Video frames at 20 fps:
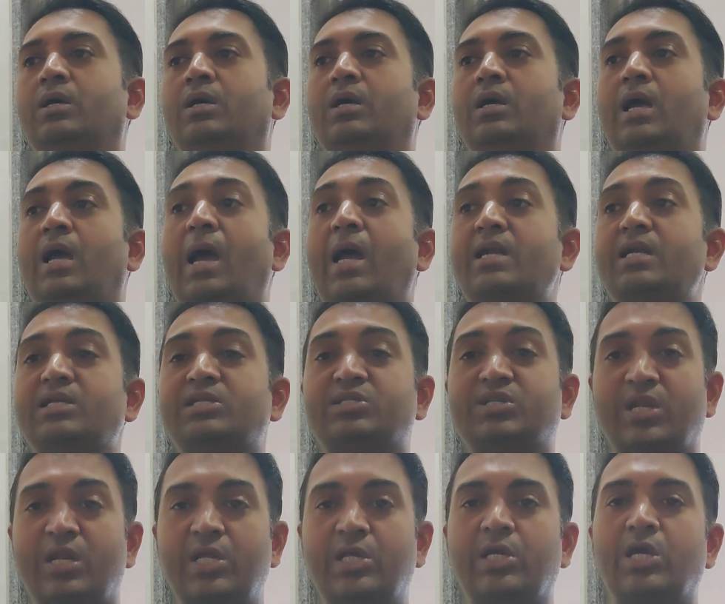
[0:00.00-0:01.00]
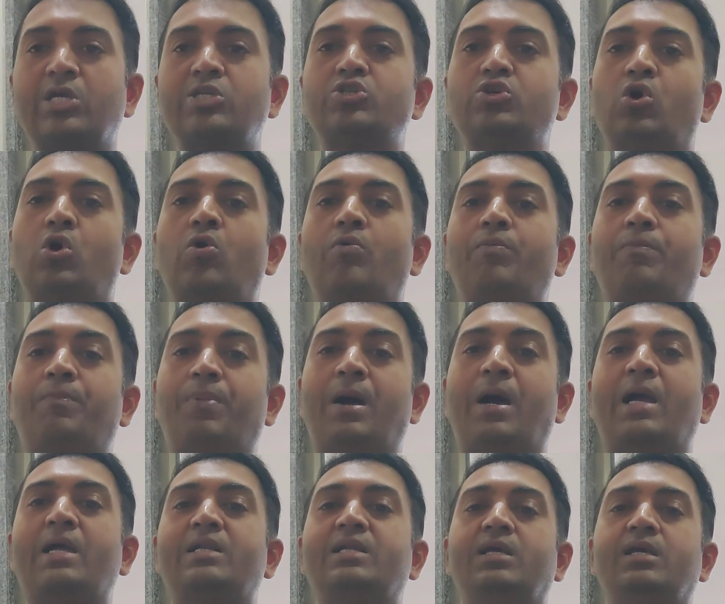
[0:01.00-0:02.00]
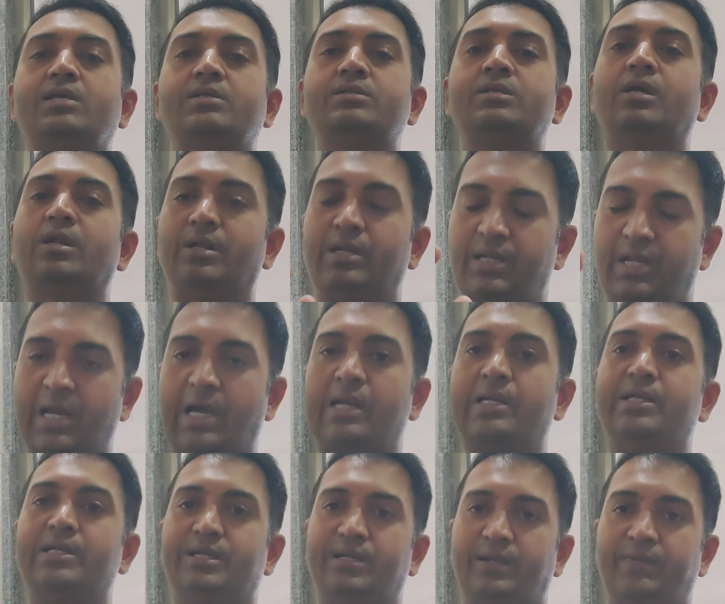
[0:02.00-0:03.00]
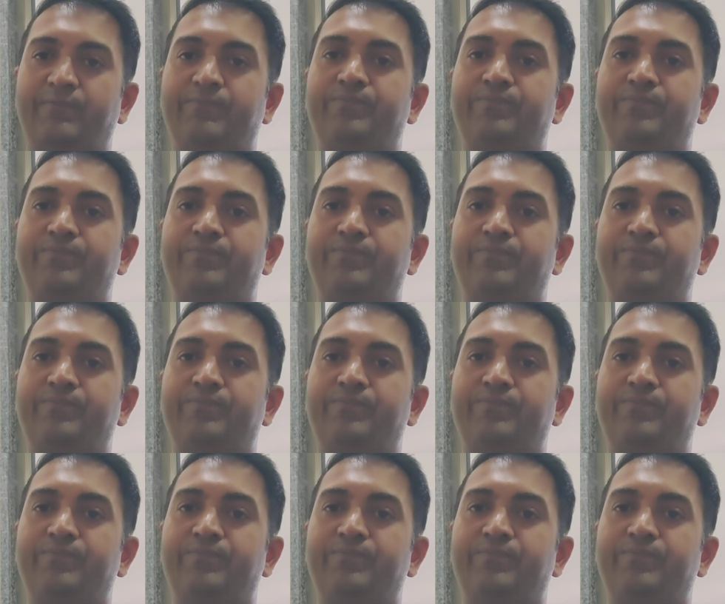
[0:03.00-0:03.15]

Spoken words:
And shrinkage of pile is a reality.